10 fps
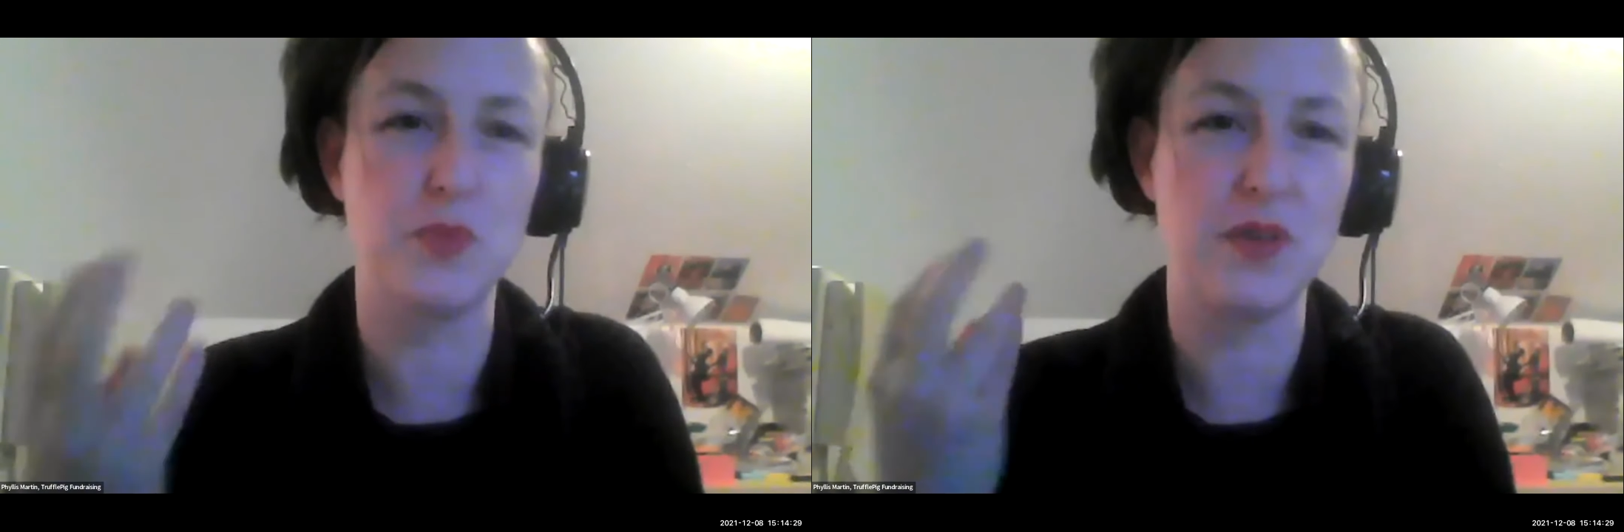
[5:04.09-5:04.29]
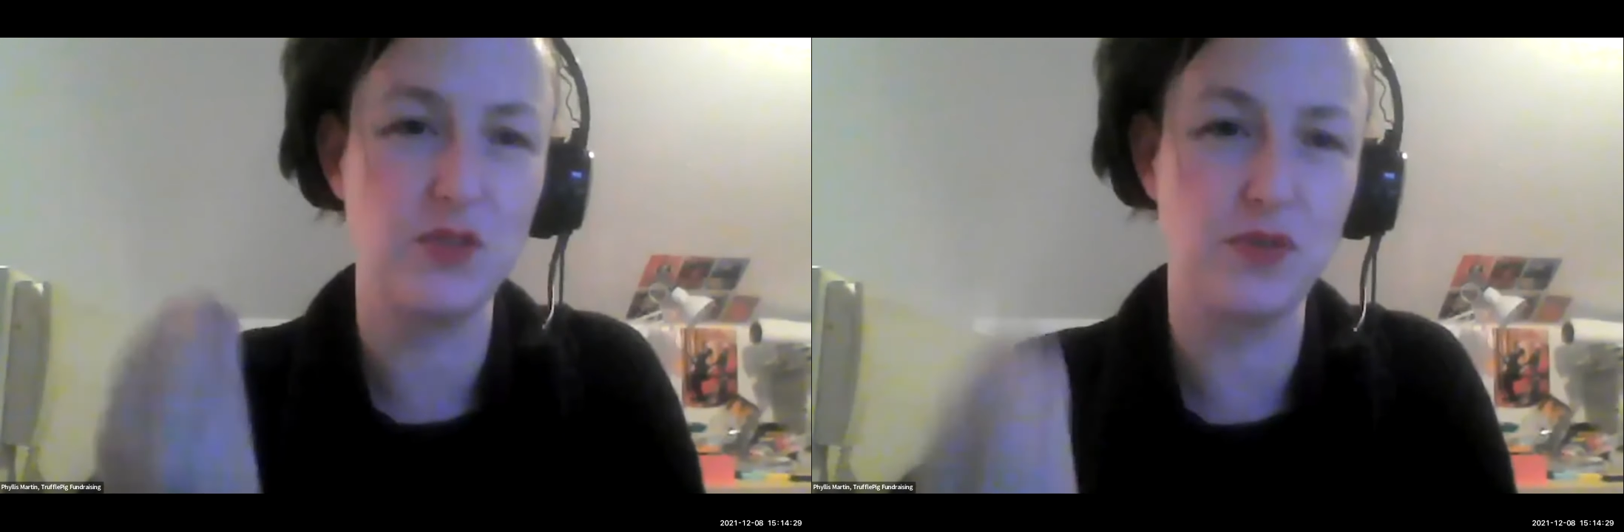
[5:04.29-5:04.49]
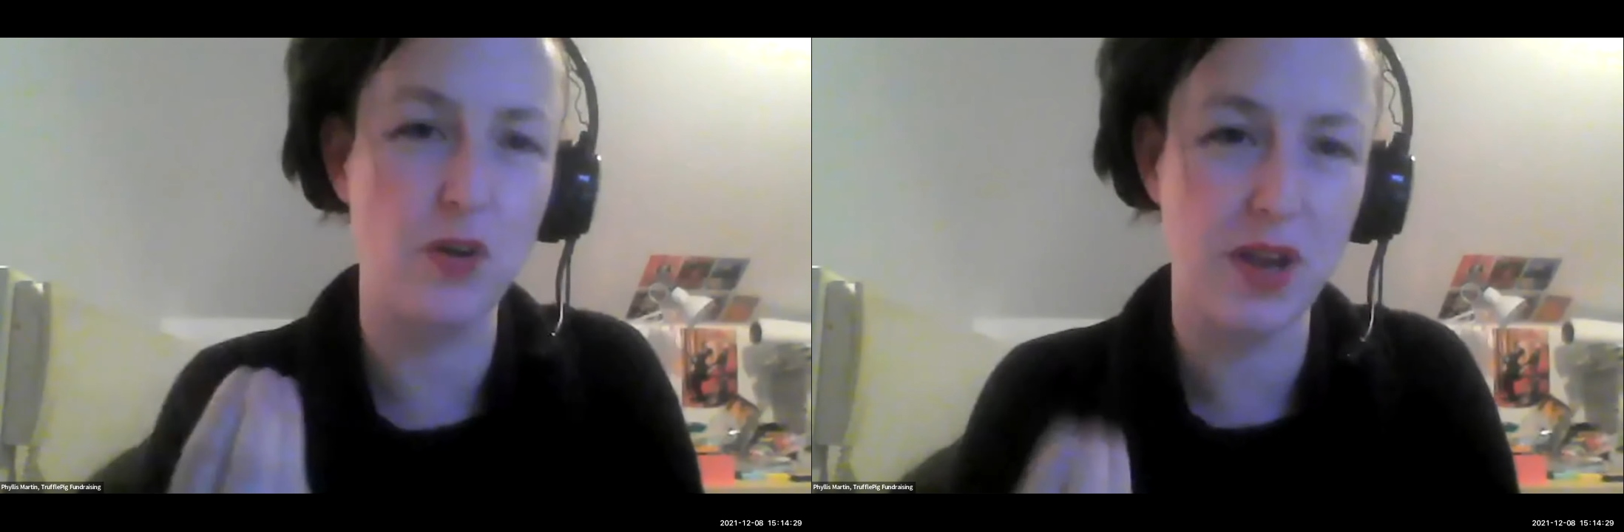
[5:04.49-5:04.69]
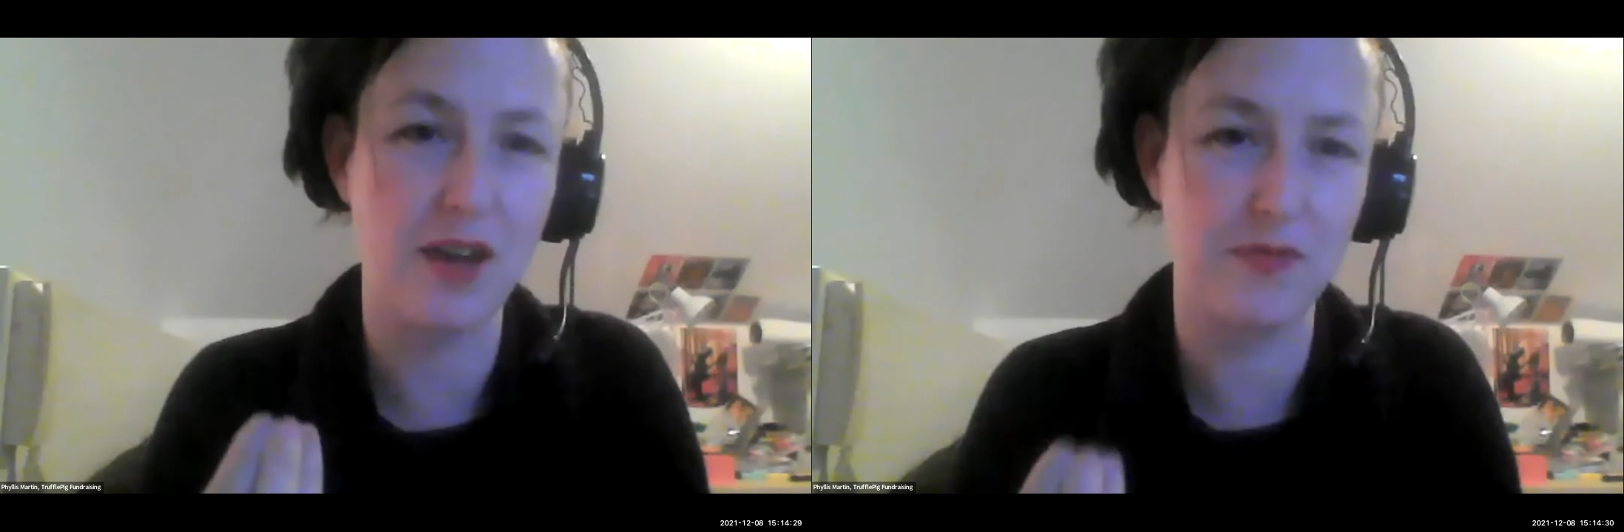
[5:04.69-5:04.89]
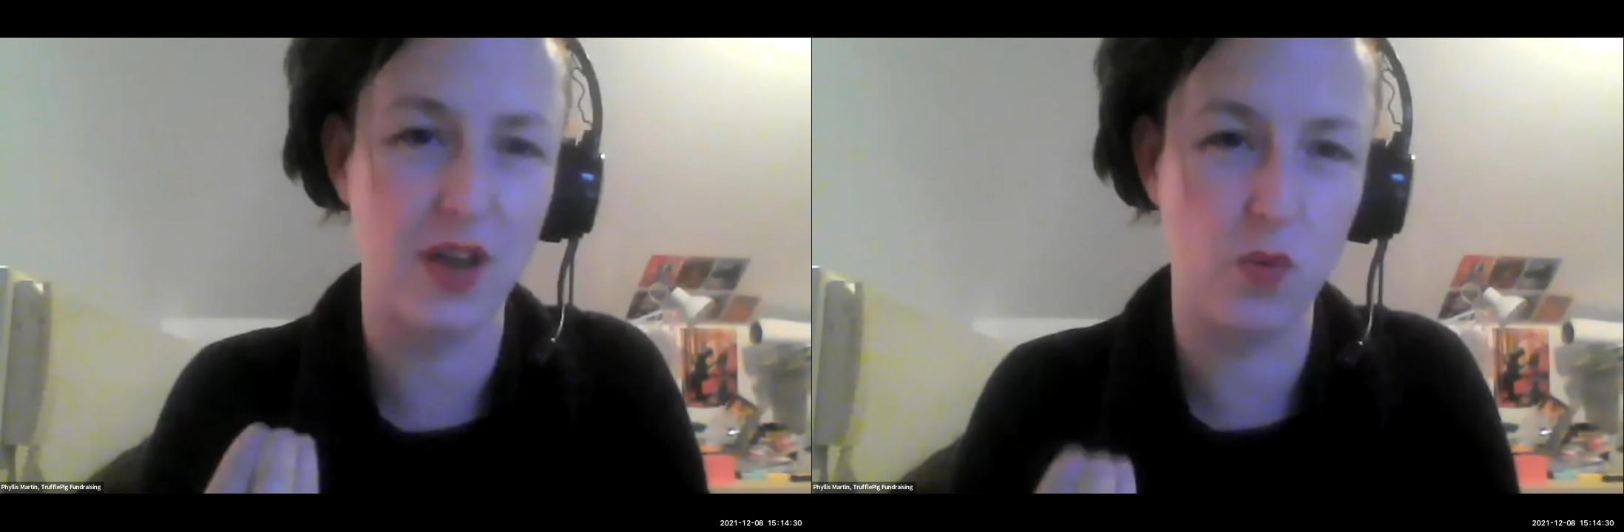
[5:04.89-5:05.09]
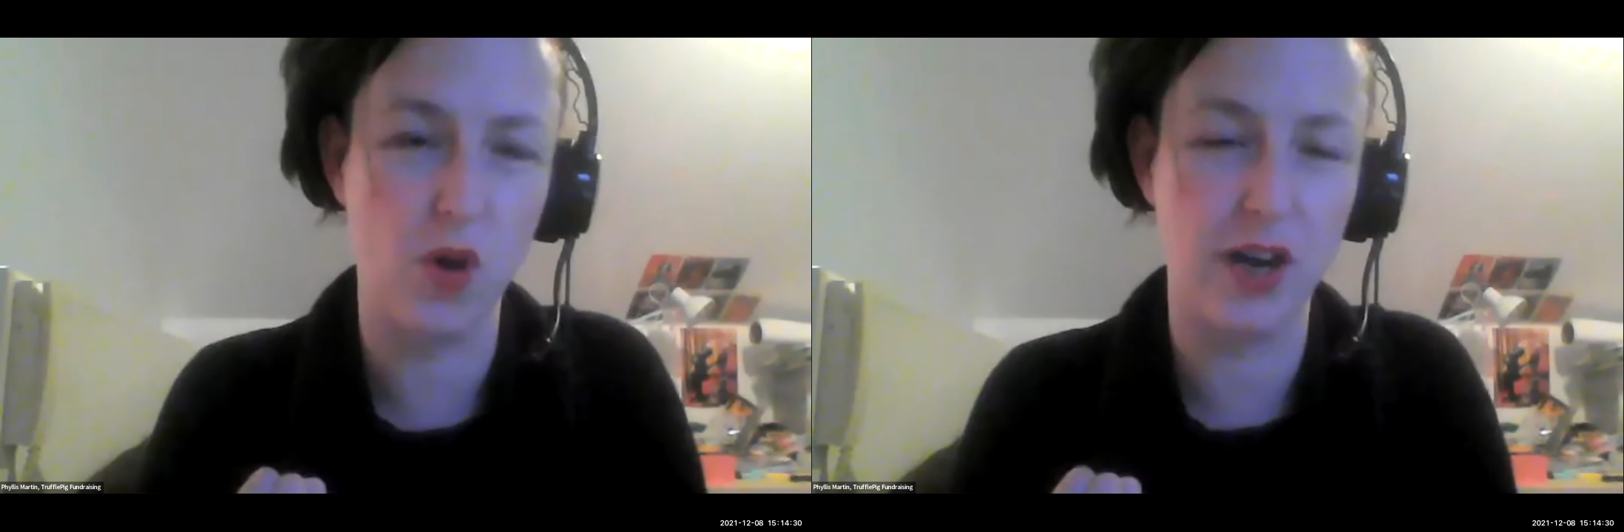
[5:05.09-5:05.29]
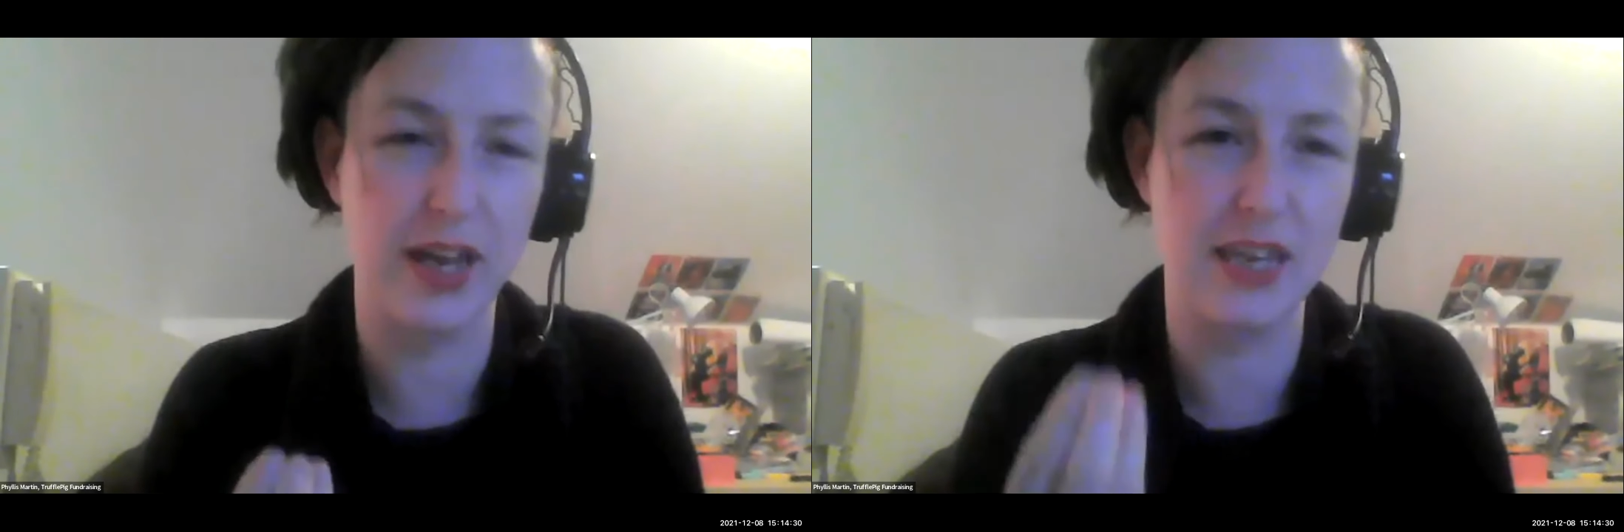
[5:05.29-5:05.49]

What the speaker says: but if you don't have that why,